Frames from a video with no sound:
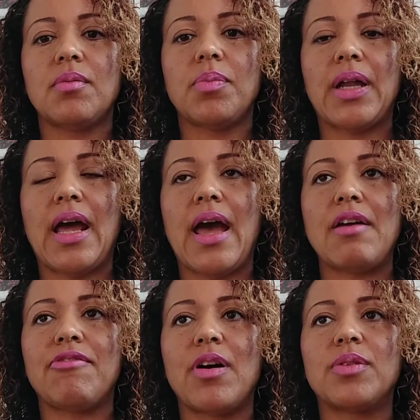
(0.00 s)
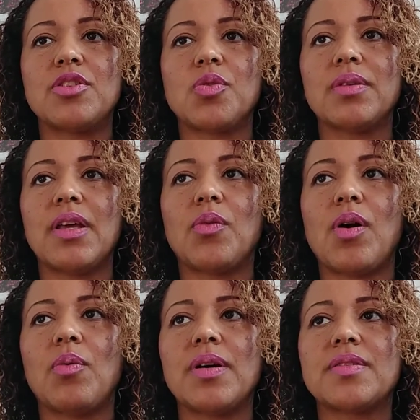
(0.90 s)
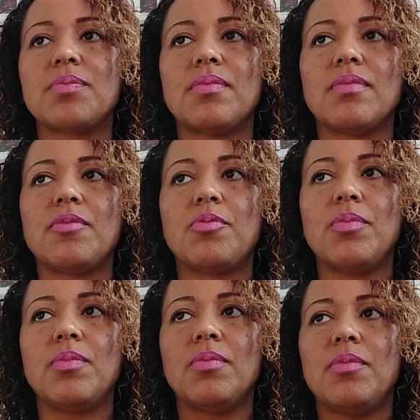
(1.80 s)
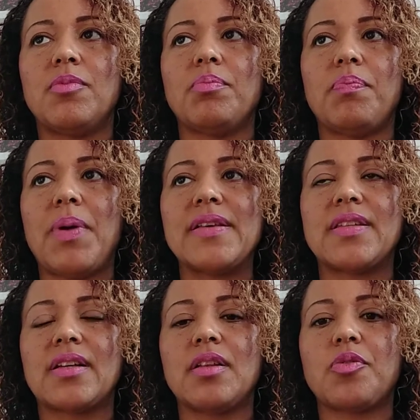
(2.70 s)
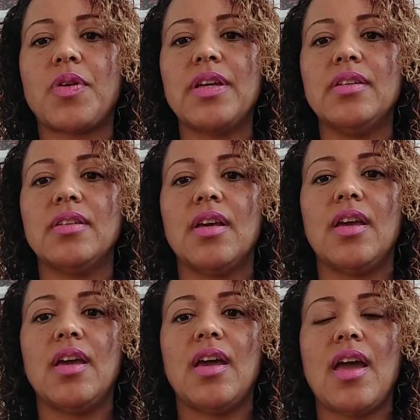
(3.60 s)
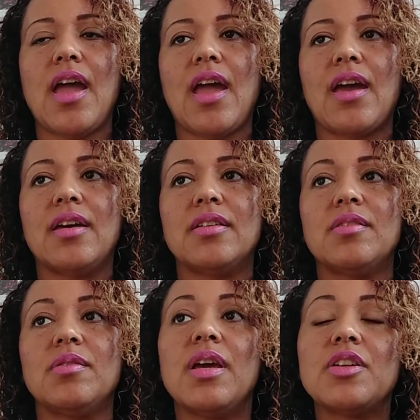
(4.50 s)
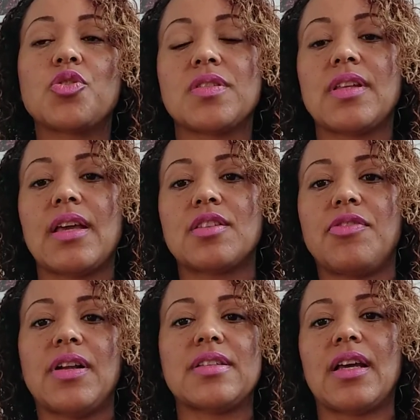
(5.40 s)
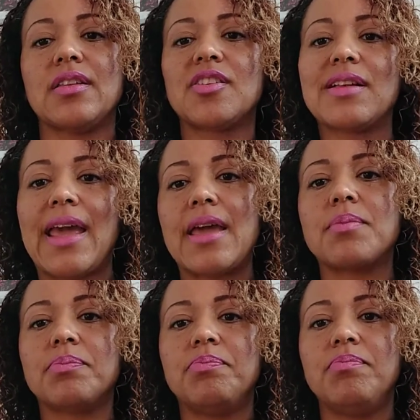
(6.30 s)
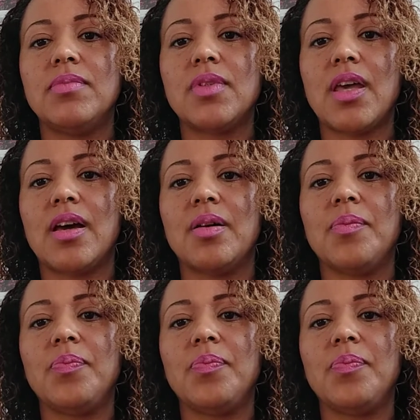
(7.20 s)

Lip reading: but I found that Duolingo was basically free and interesting. It's fun. It's like a little game. Yeah.